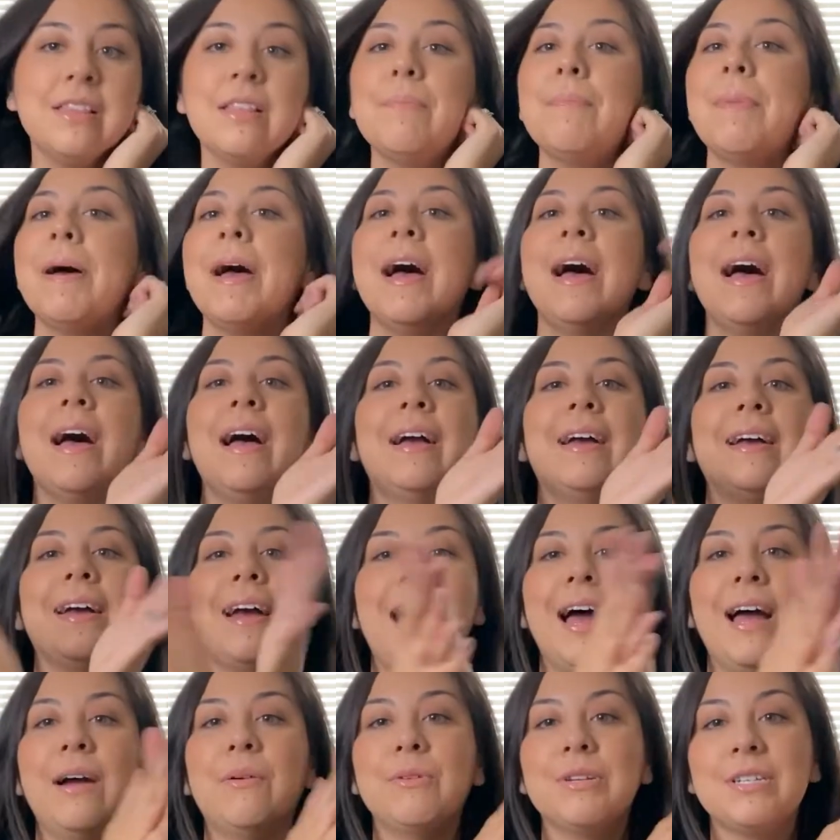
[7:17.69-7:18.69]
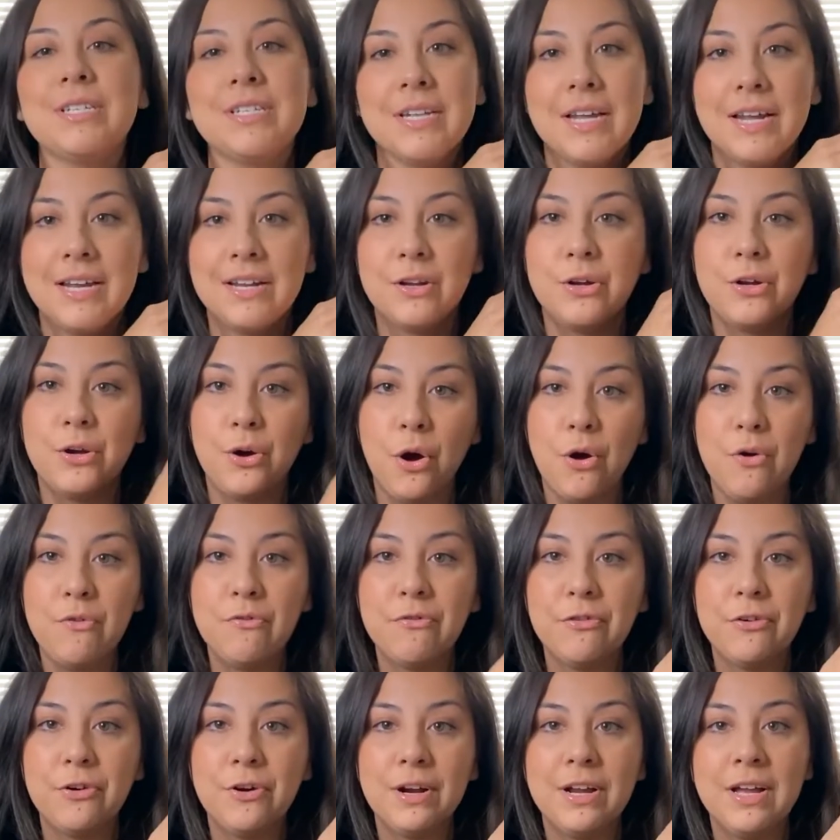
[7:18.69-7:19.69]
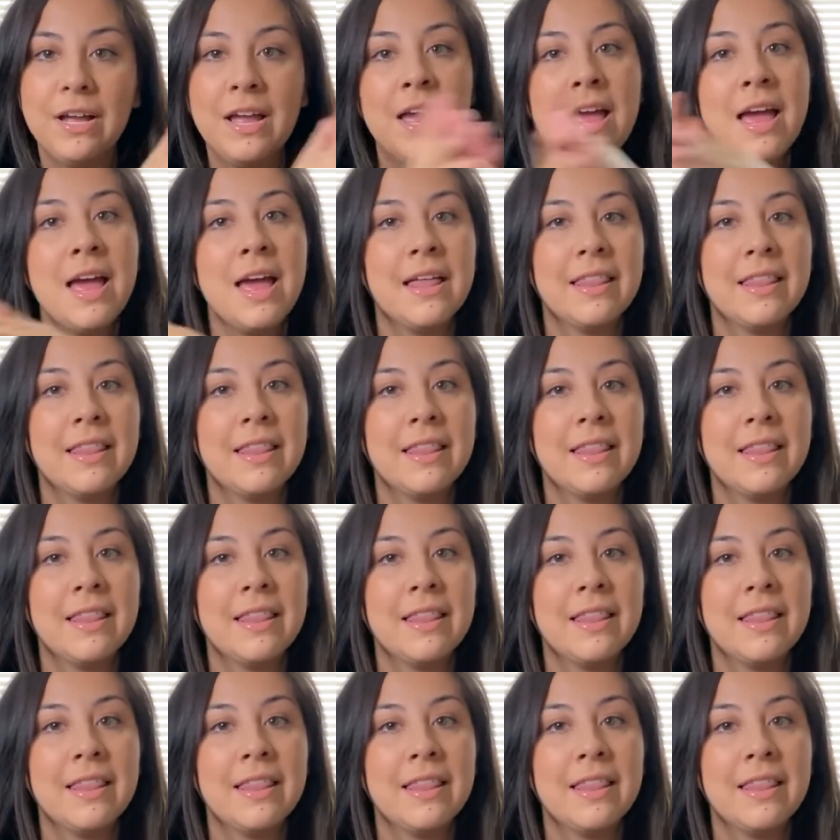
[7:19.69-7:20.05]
the bag, I would say go for it.